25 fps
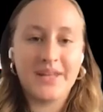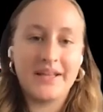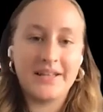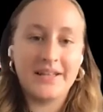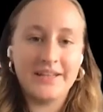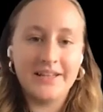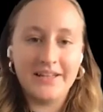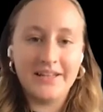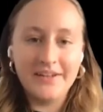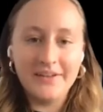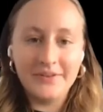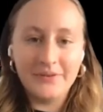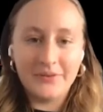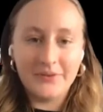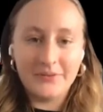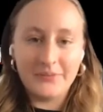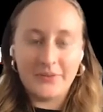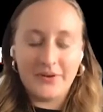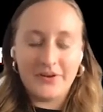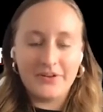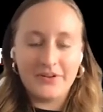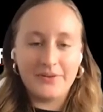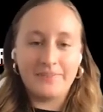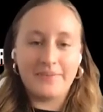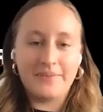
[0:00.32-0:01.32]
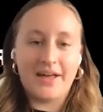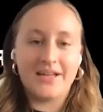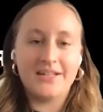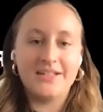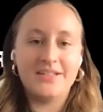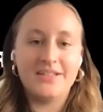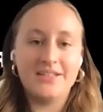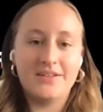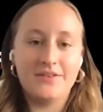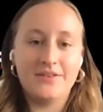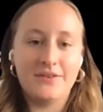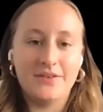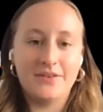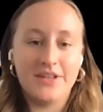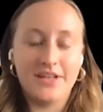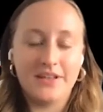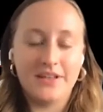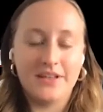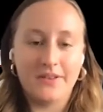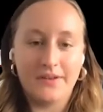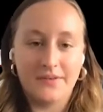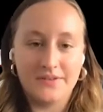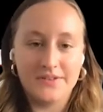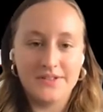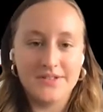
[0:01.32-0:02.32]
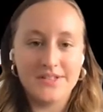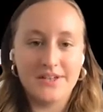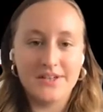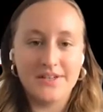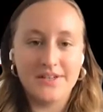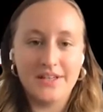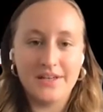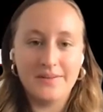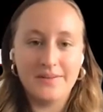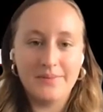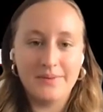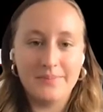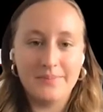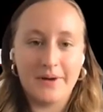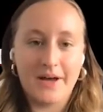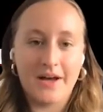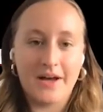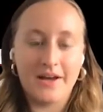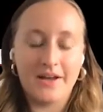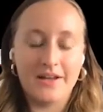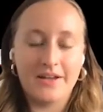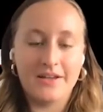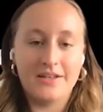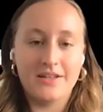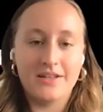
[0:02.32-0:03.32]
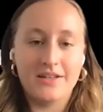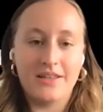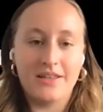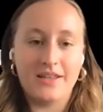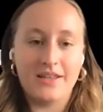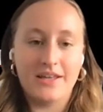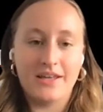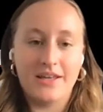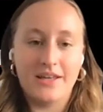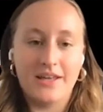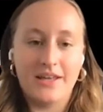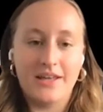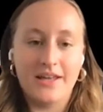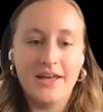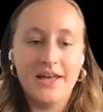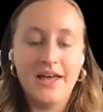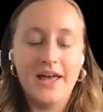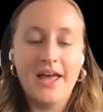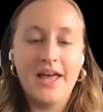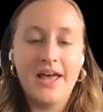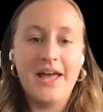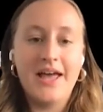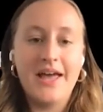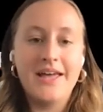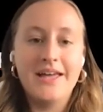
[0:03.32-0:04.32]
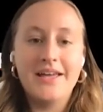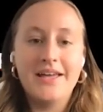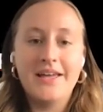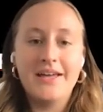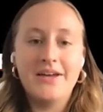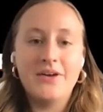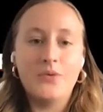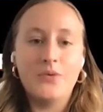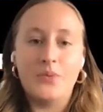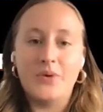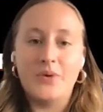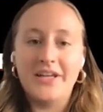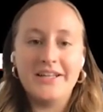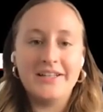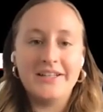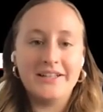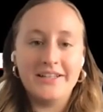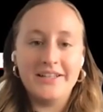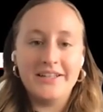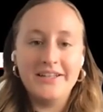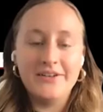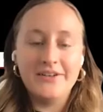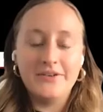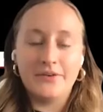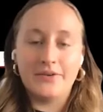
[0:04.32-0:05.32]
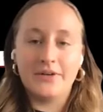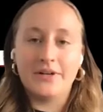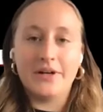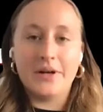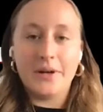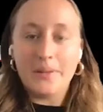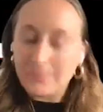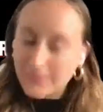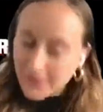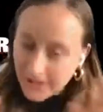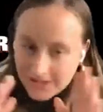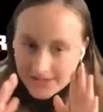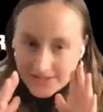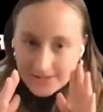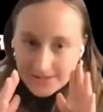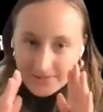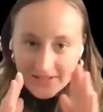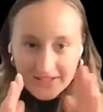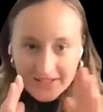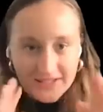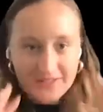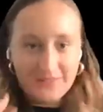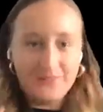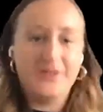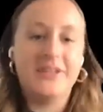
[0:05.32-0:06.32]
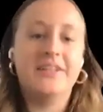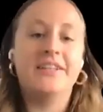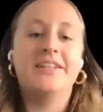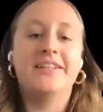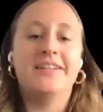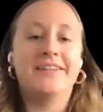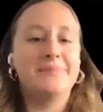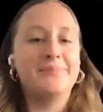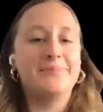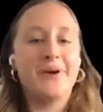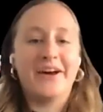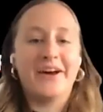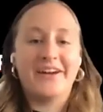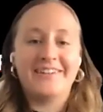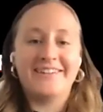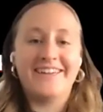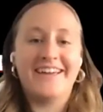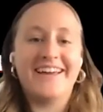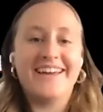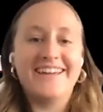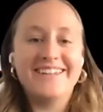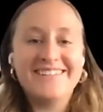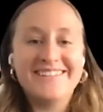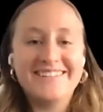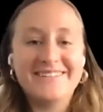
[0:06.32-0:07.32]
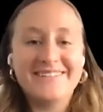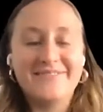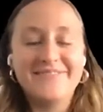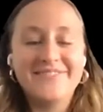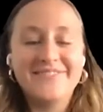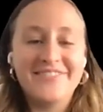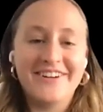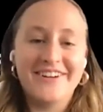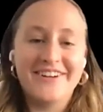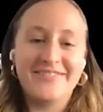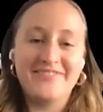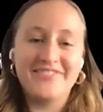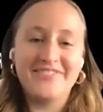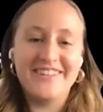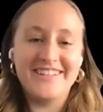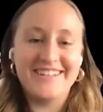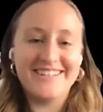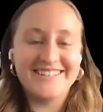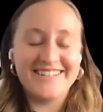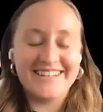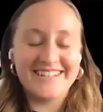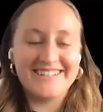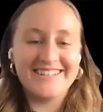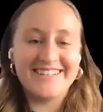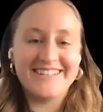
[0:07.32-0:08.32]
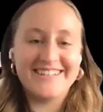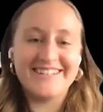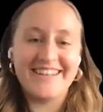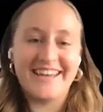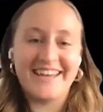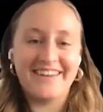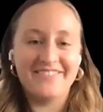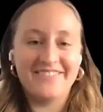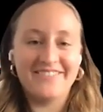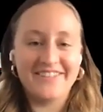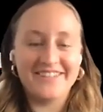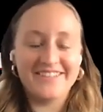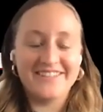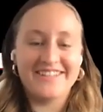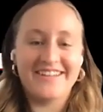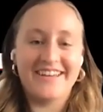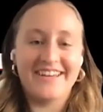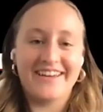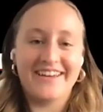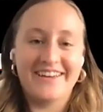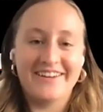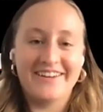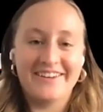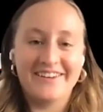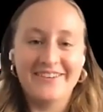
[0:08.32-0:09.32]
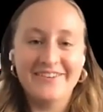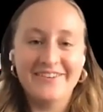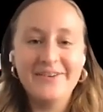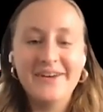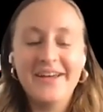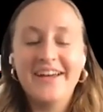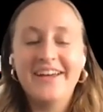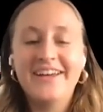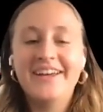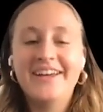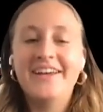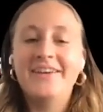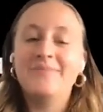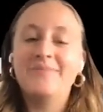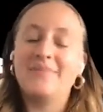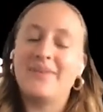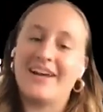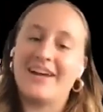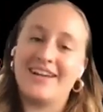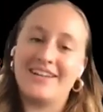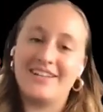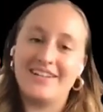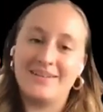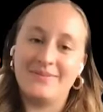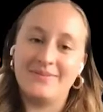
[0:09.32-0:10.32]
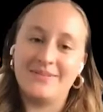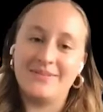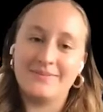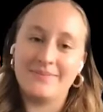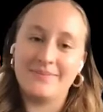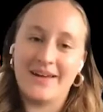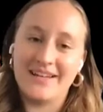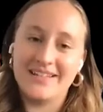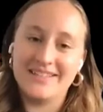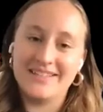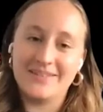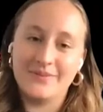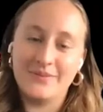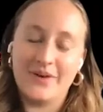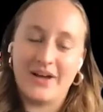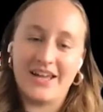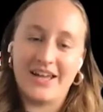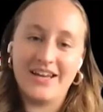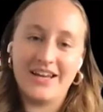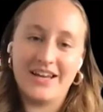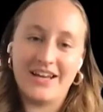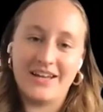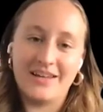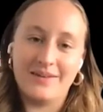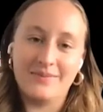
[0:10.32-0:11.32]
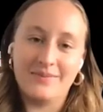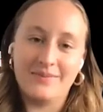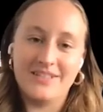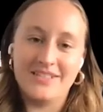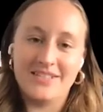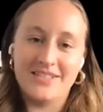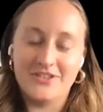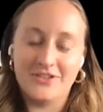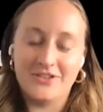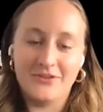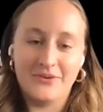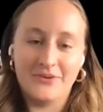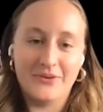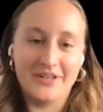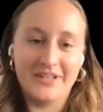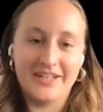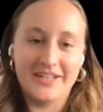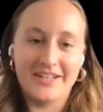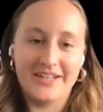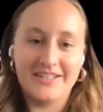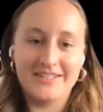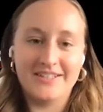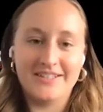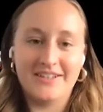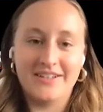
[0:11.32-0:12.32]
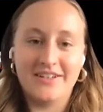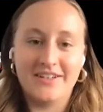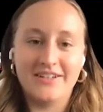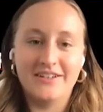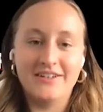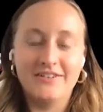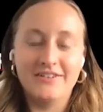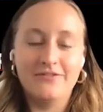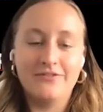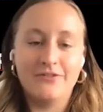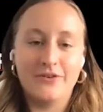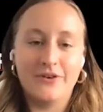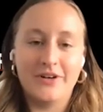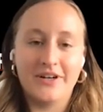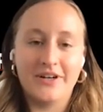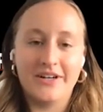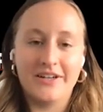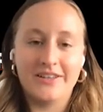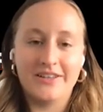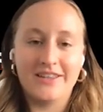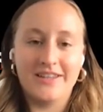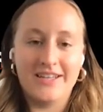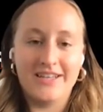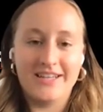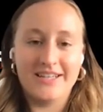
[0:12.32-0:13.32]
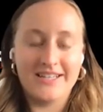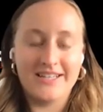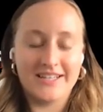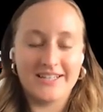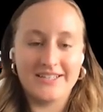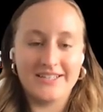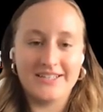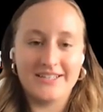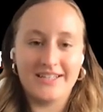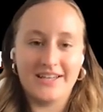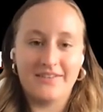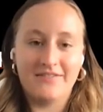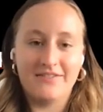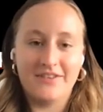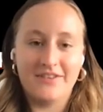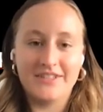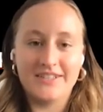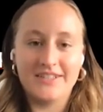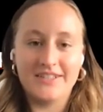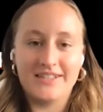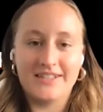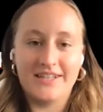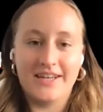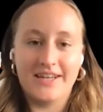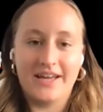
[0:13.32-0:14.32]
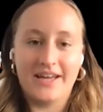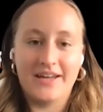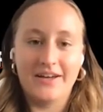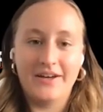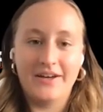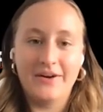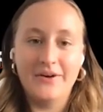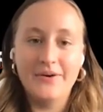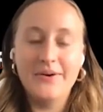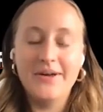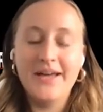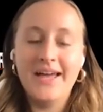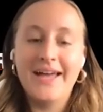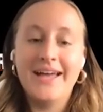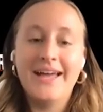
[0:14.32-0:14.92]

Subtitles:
Hello, and welcome back to the Lone Star Labor Pod, the weekly or approximately weekly podcast from the Texas AFL-CIO. My name is Madison White. I am a digital organizer for the Texas AFL-CIO.